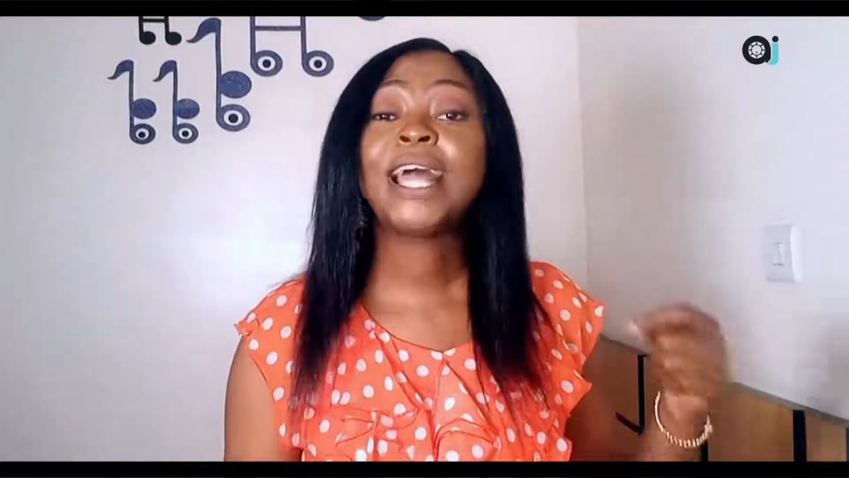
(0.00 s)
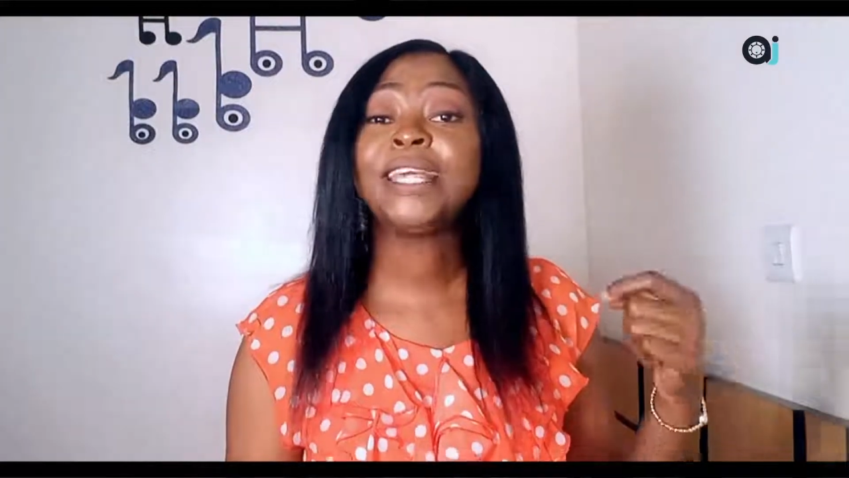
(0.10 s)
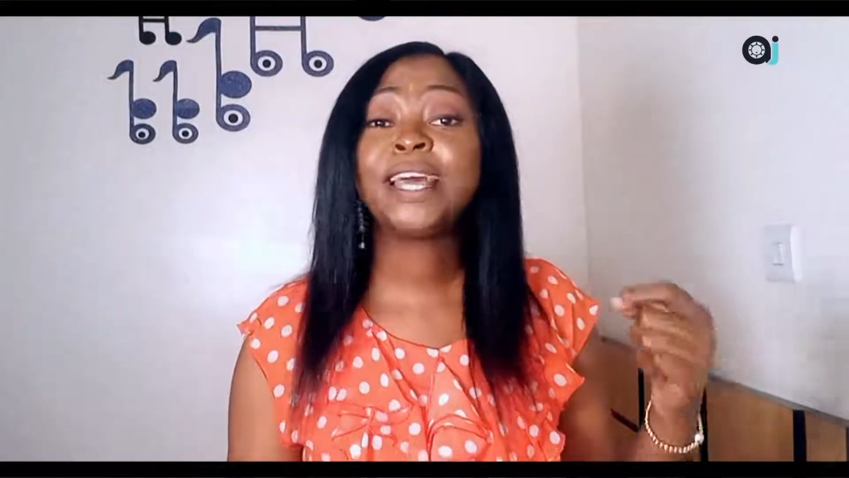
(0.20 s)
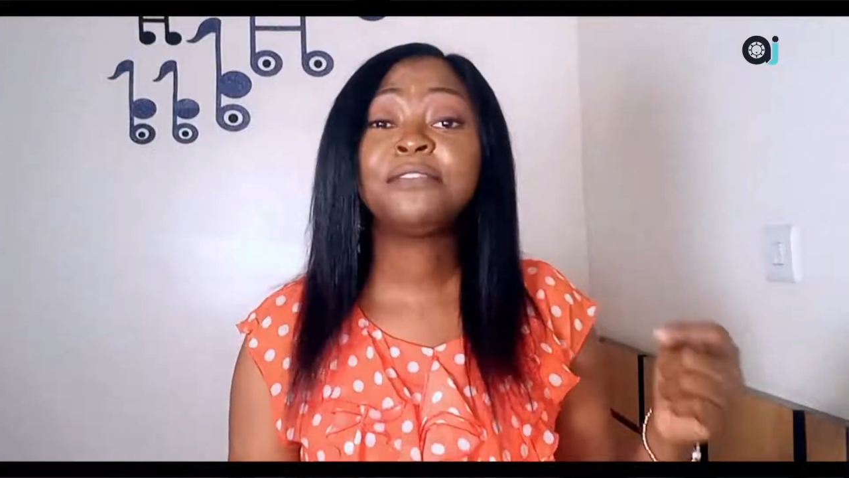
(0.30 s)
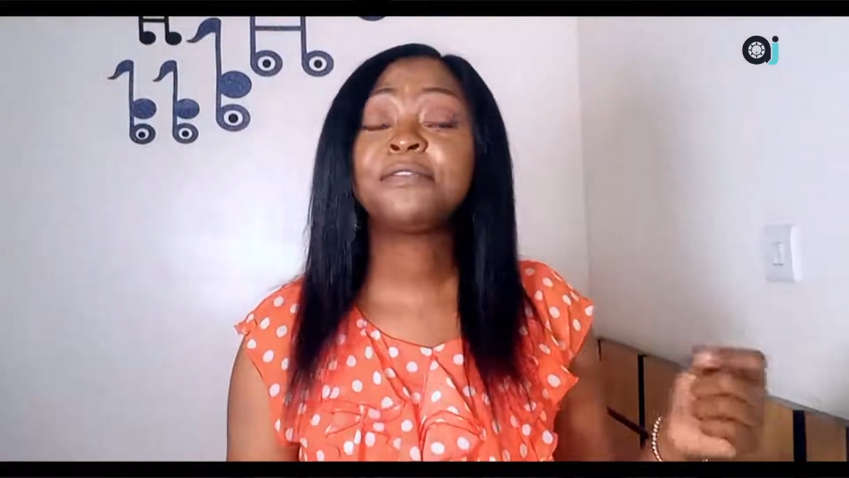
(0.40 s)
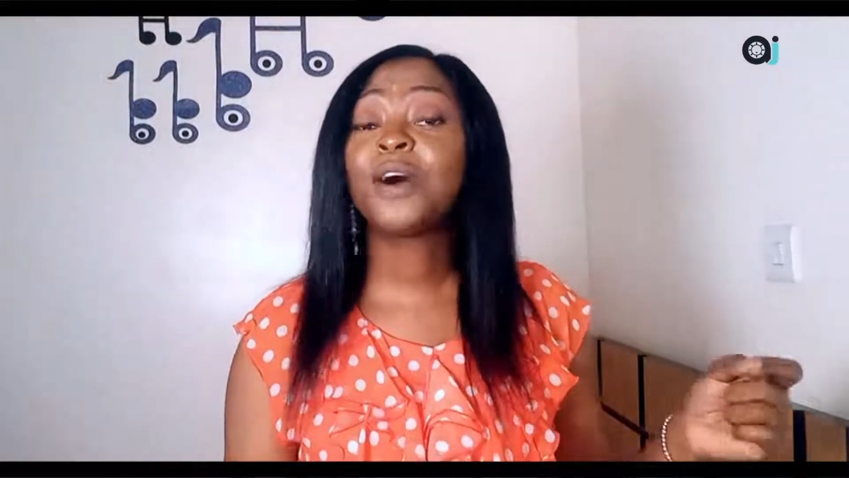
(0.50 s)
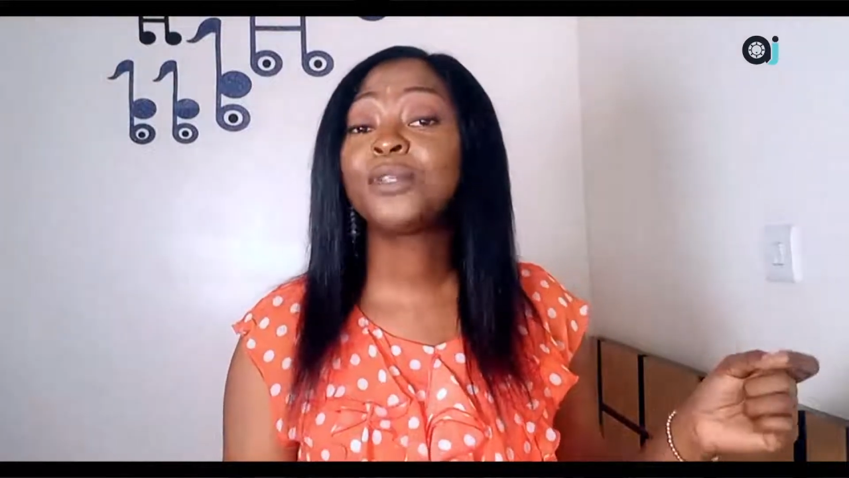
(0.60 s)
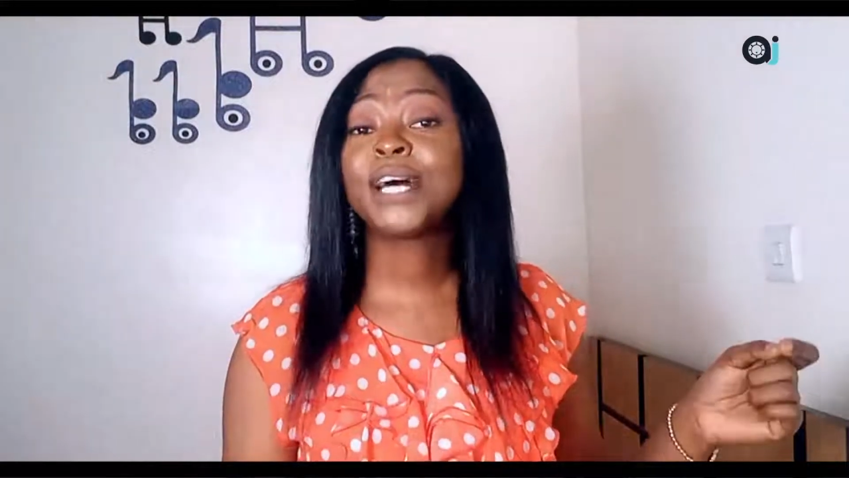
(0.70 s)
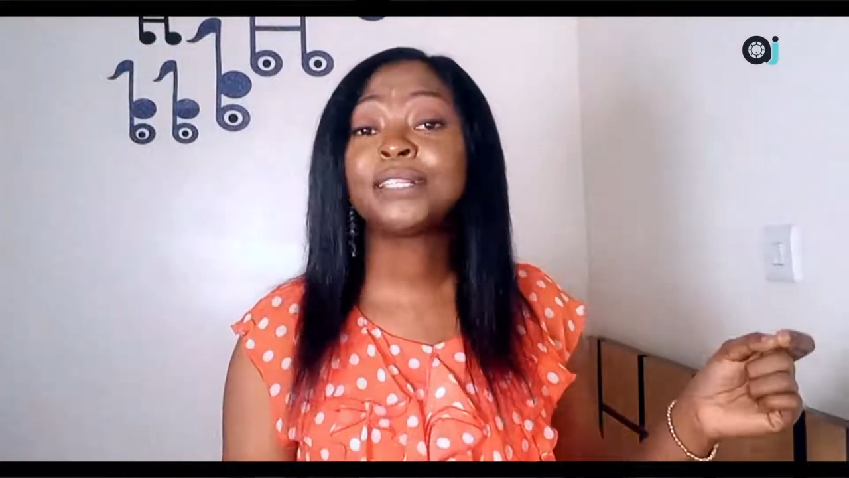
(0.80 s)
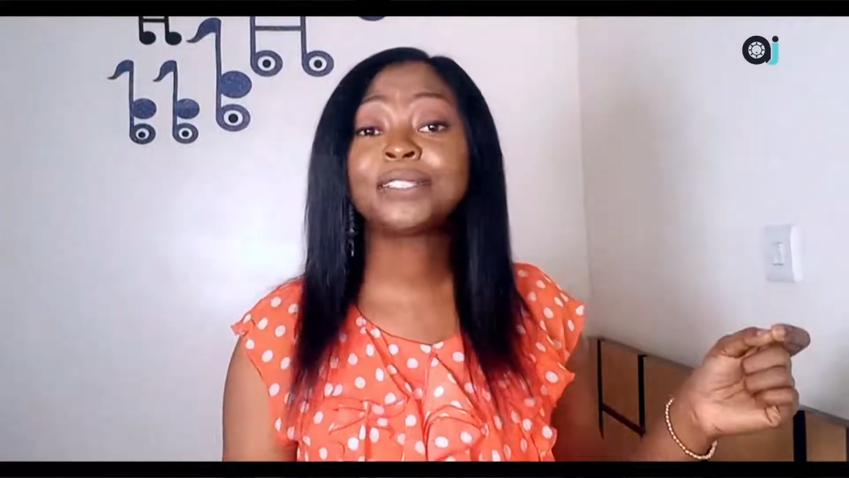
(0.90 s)
and then I
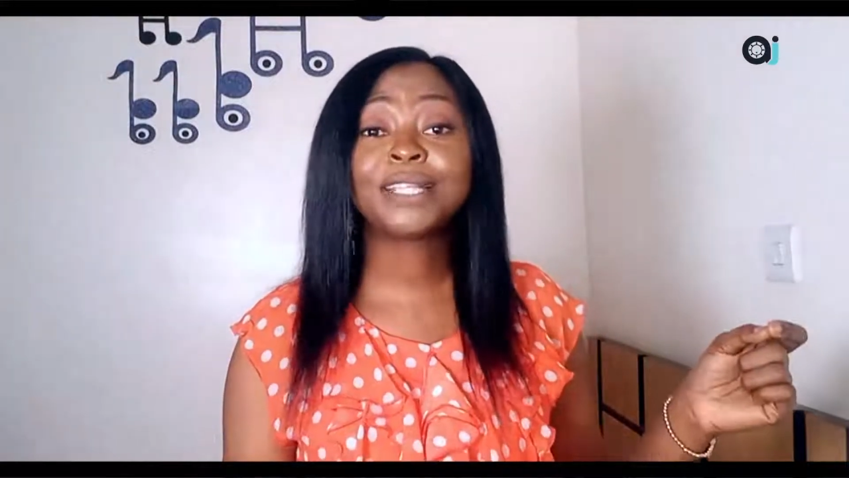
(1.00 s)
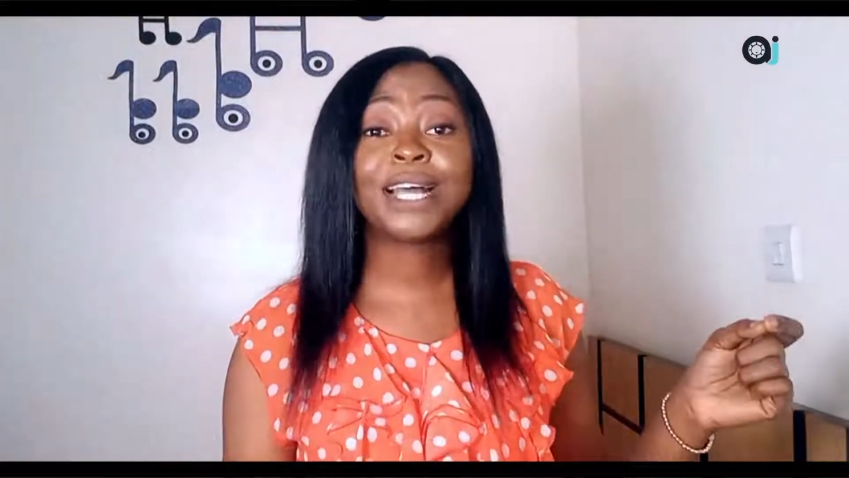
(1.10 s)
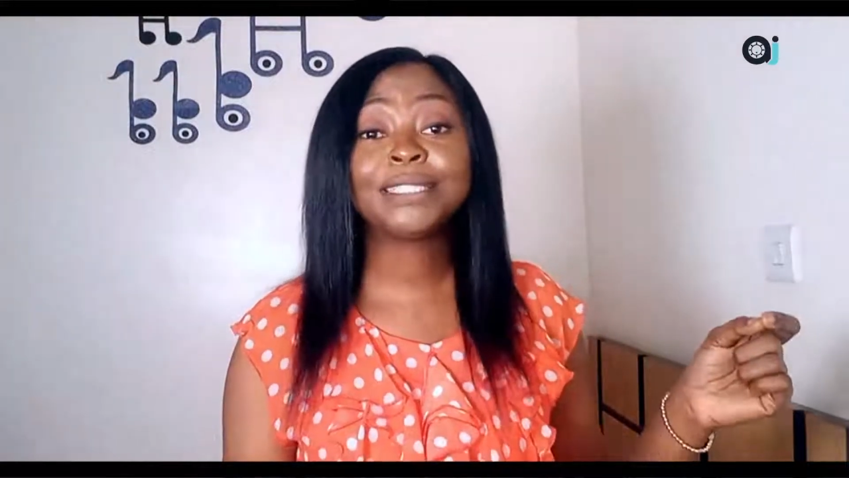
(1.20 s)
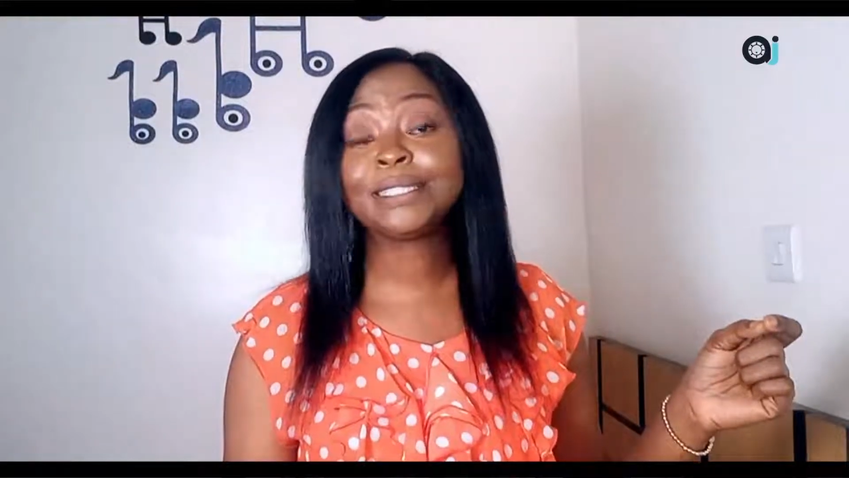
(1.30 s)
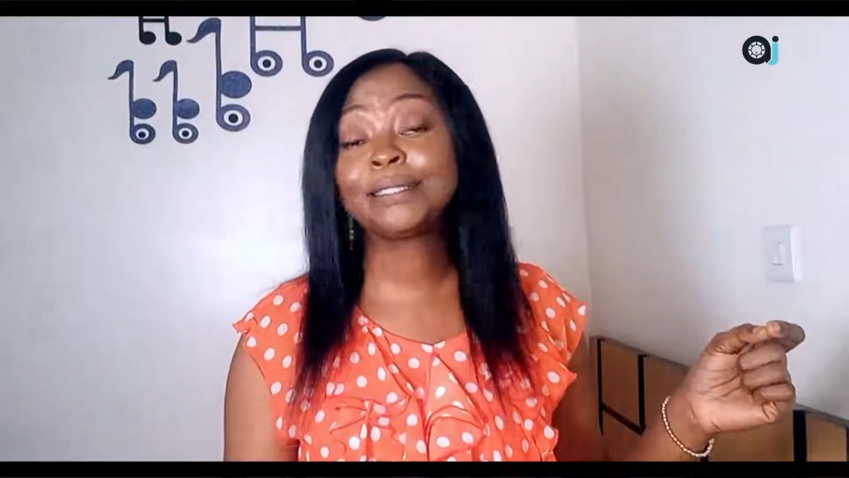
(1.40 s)
found out that